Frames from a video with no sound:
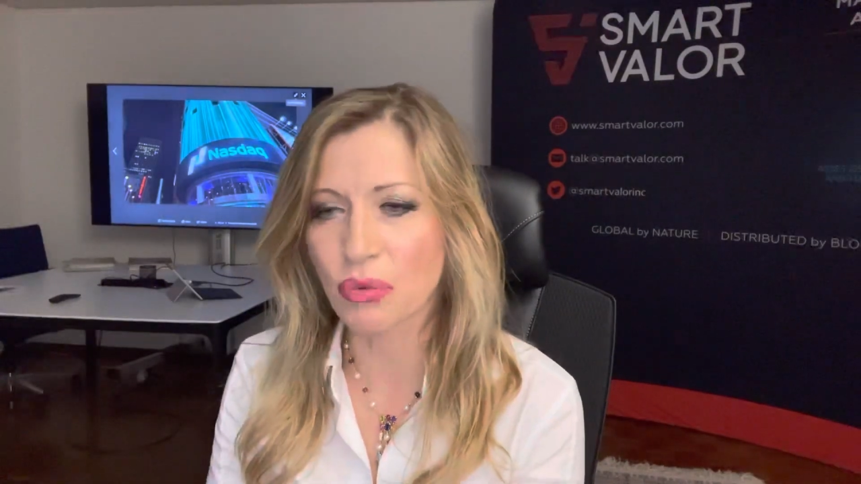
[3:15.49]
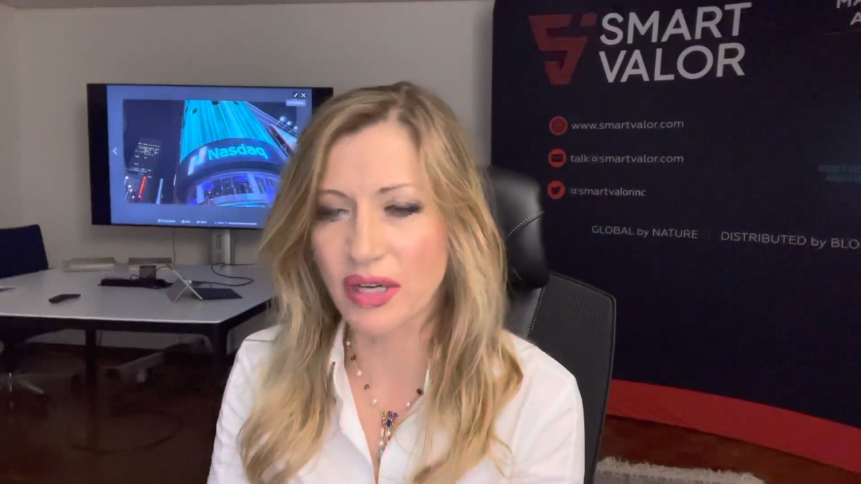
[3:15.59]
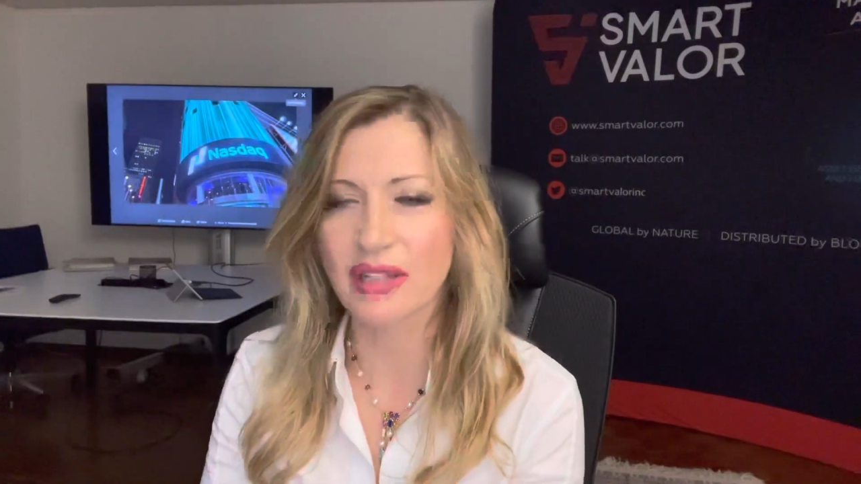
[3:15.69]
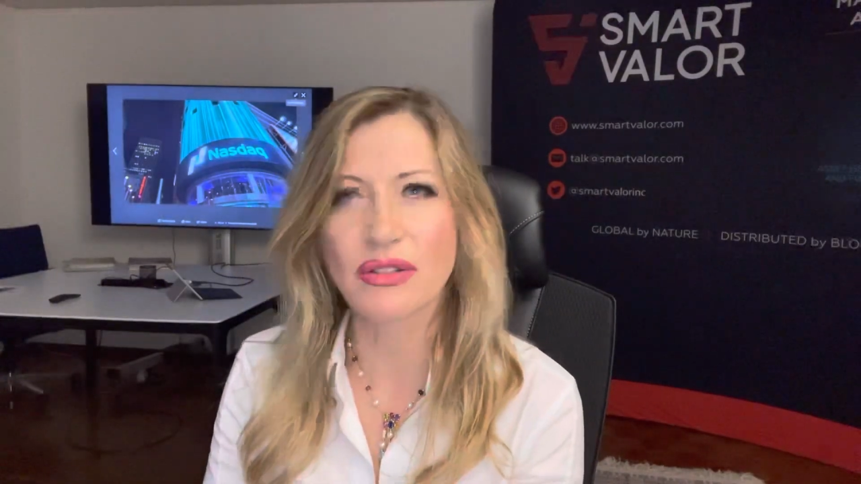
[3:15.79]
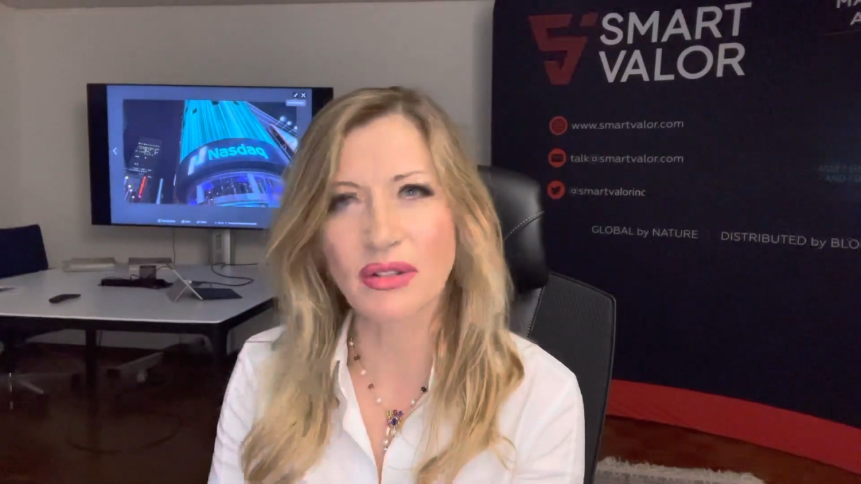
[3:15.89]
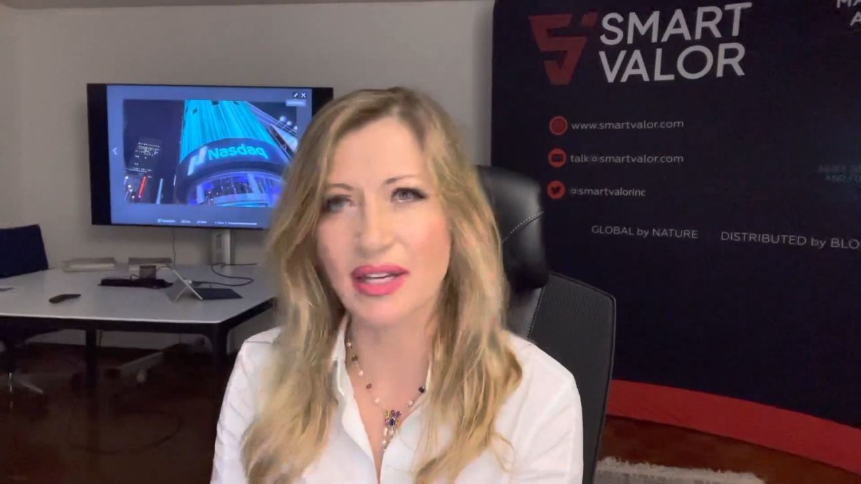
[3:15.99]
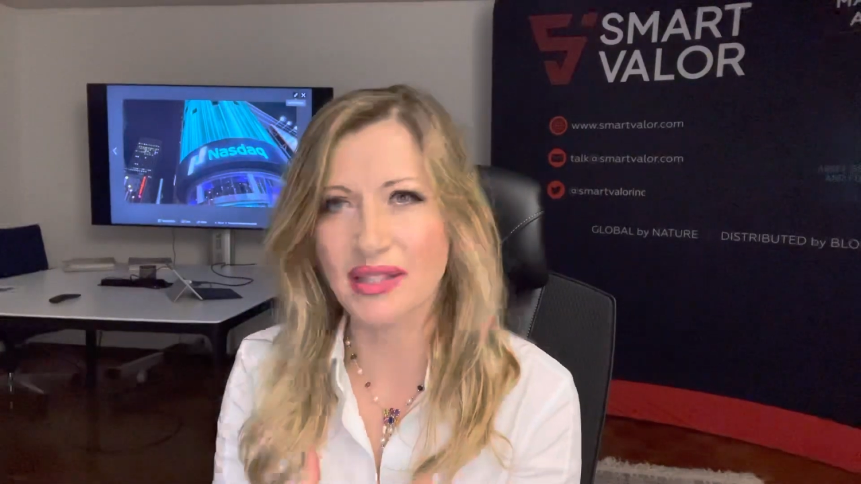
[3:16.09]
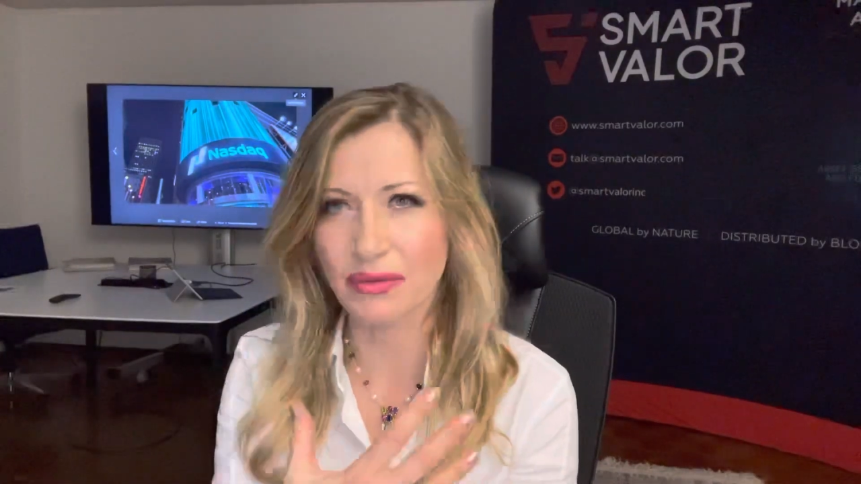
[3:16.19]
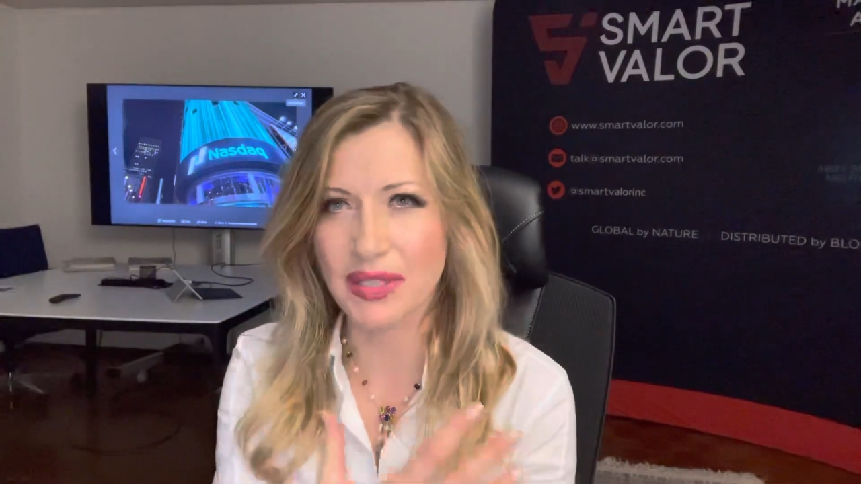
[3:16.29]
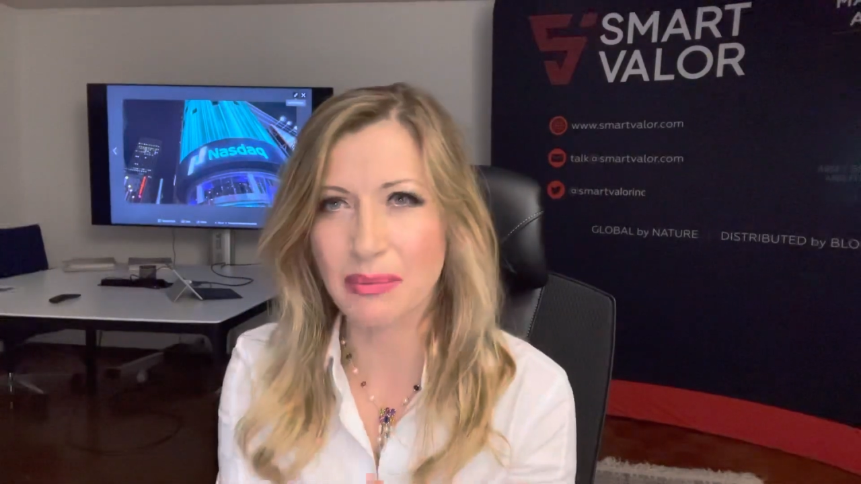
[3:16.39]
working
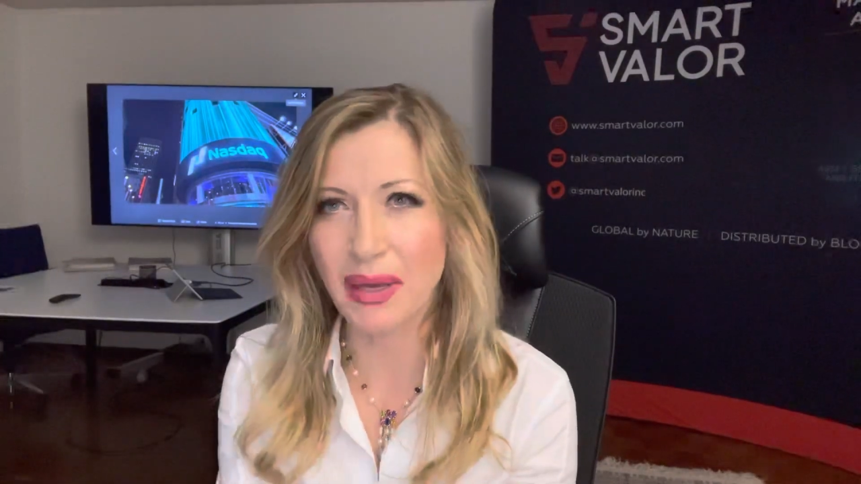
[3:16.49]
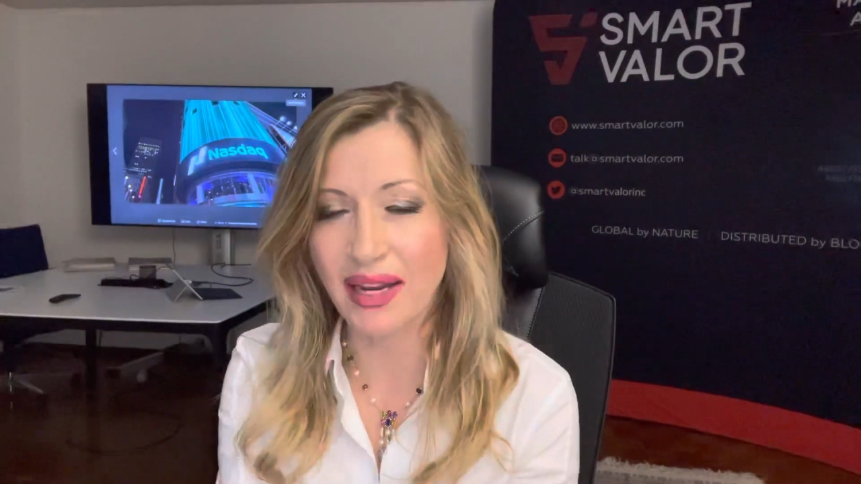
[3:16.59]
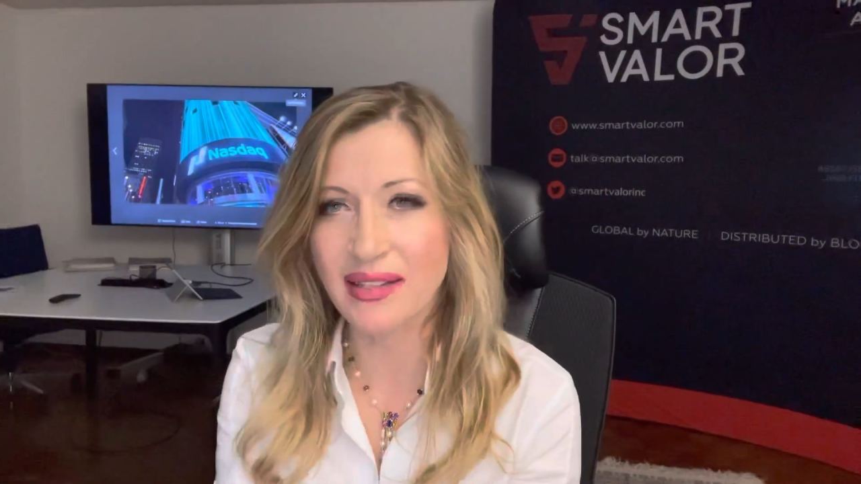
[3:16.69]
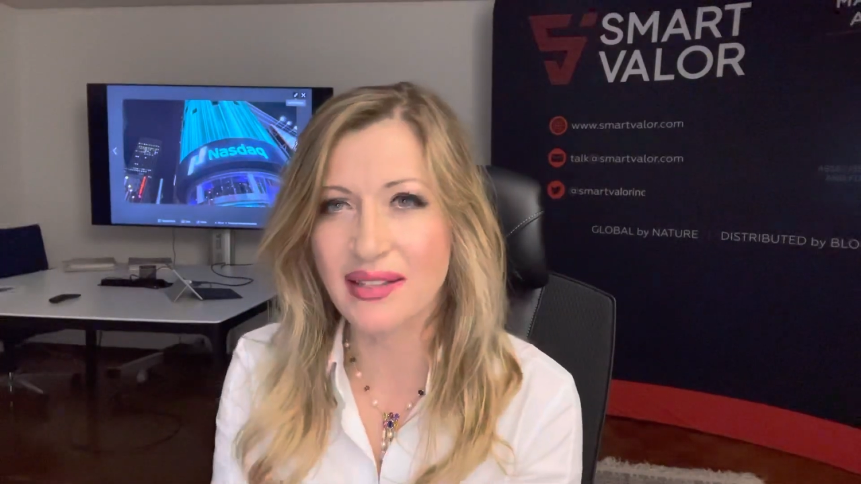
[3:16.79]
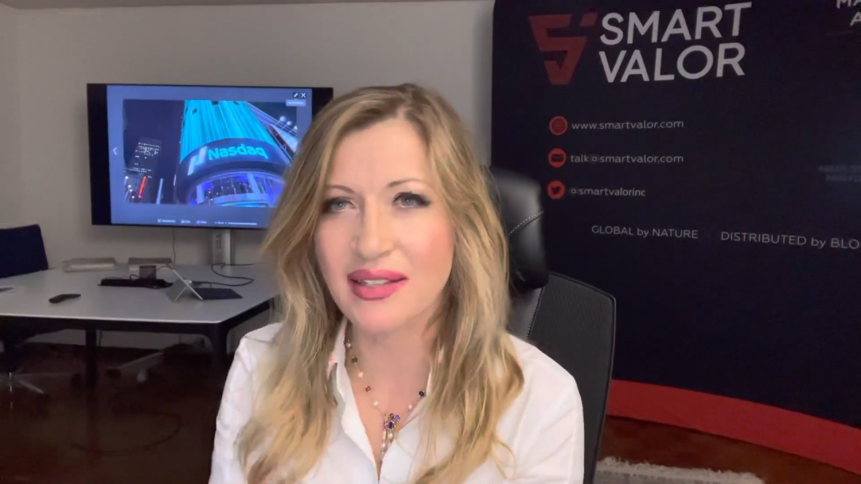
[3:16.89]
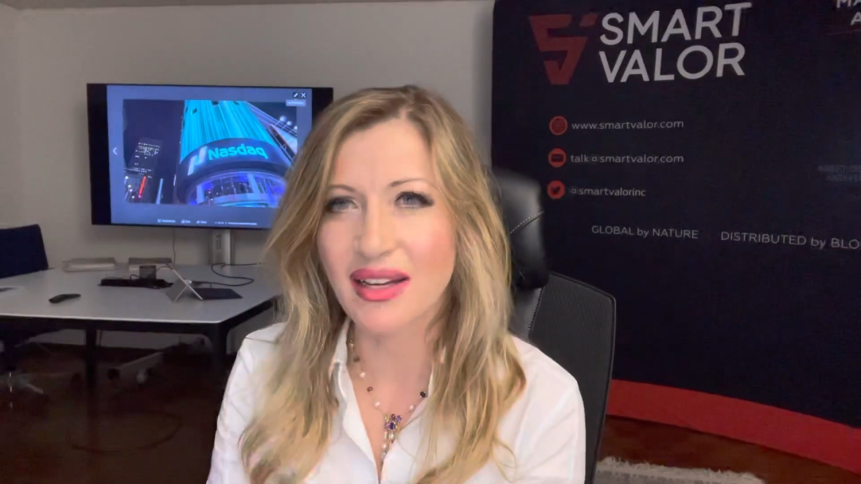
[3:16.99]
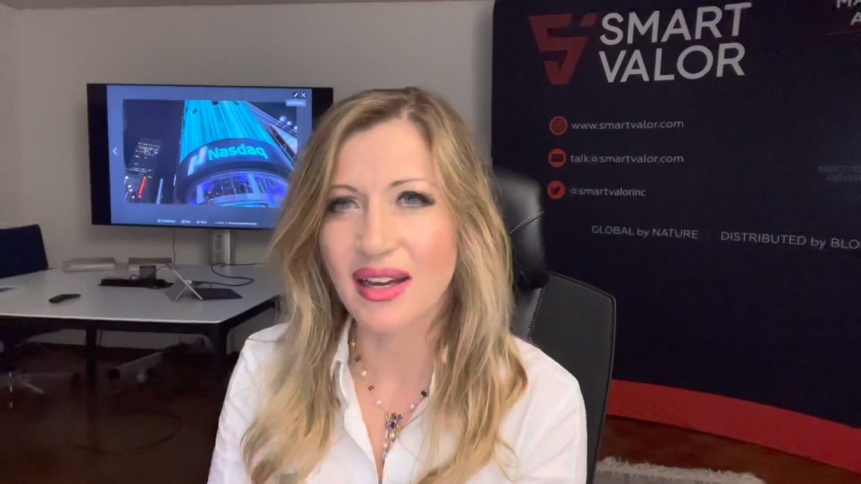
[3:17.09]
together with banks,